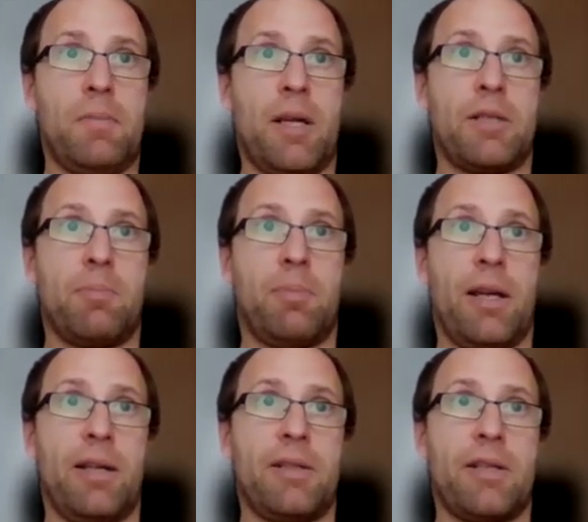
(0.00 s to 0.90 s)

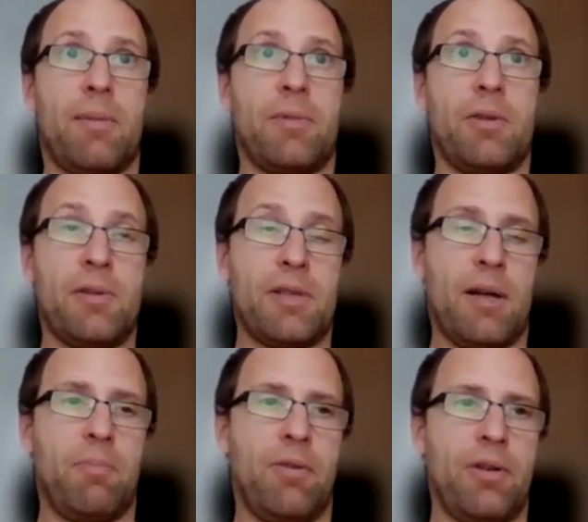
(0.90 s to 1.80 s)
explained
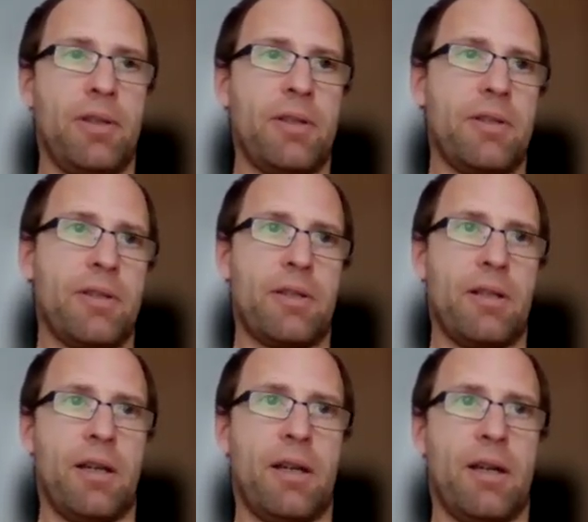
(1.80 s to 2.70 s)
some points,
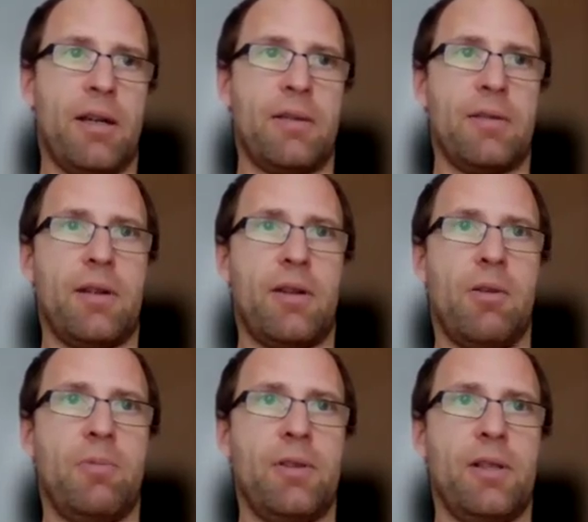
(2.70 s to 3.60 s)
and
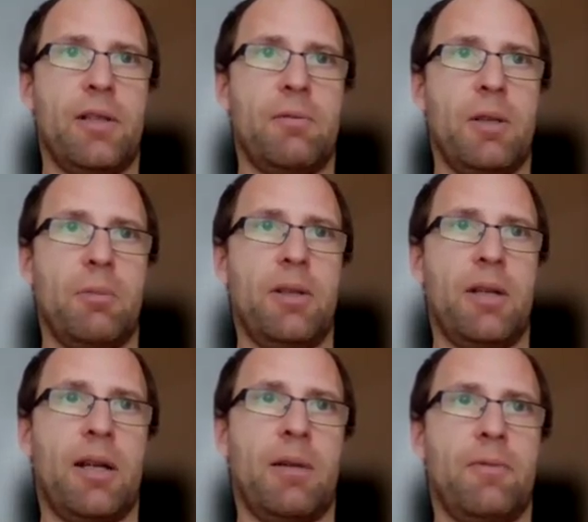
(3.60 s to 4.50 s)
hopefully it will be
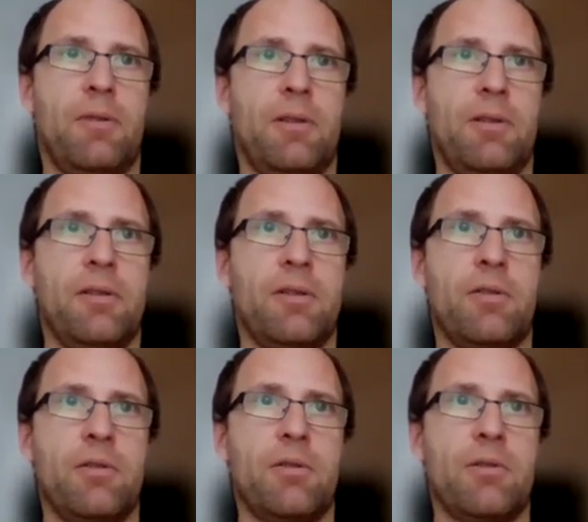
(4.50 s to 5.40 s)
helpful
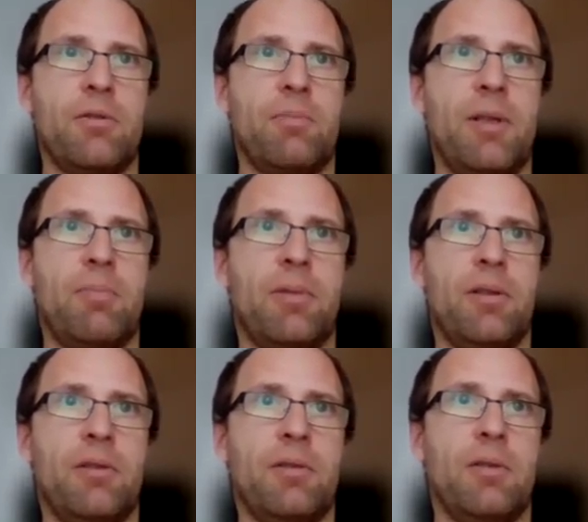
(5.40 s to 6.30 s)
to
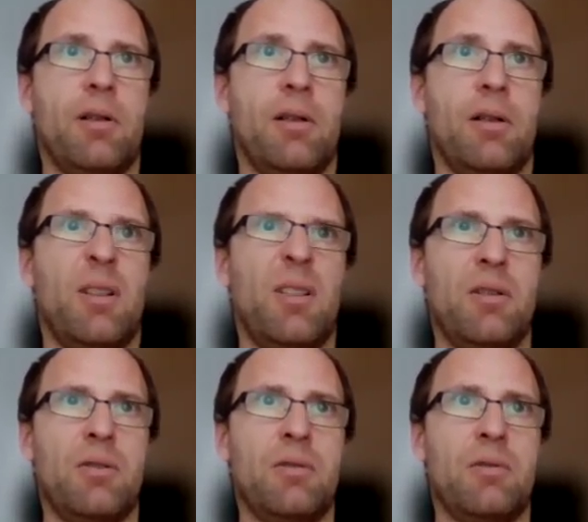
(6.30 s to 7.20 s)
people
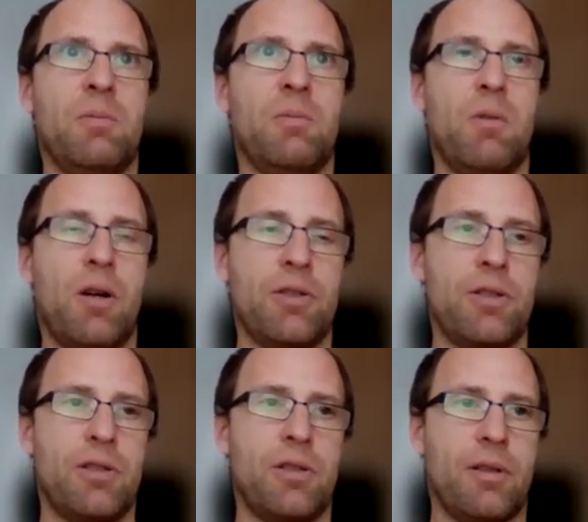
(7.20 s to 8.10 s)
who
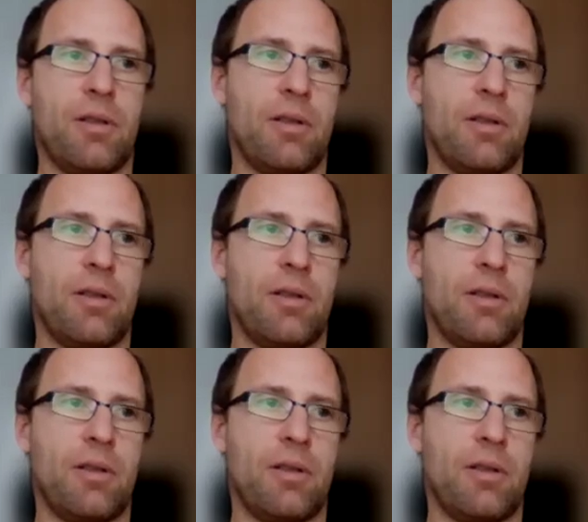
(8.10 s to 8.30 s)
watched